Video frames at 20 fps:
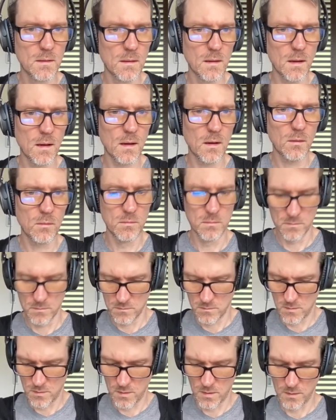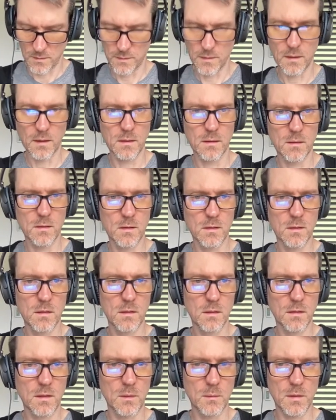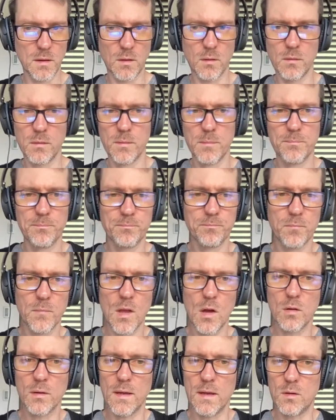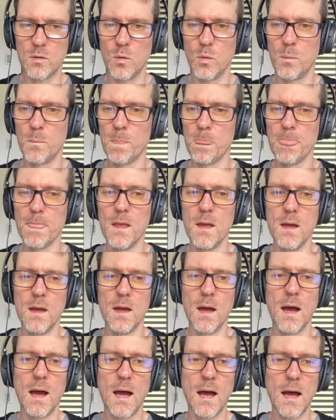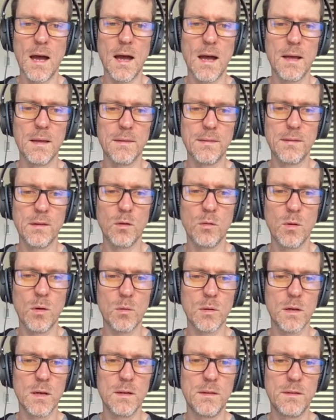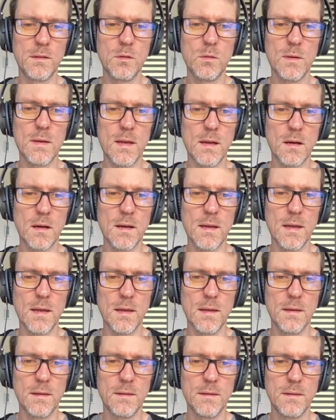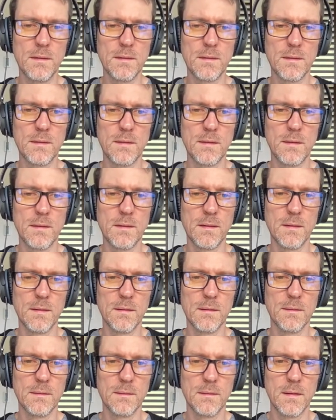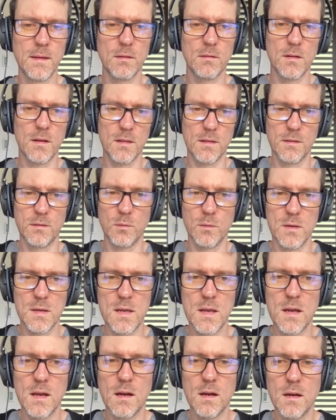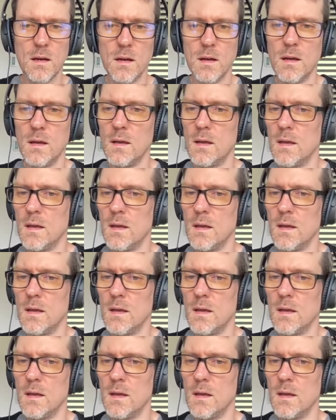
Oh, hold on a second. There we go. Okay, cool. So what we're going to do here is get rid of this one here.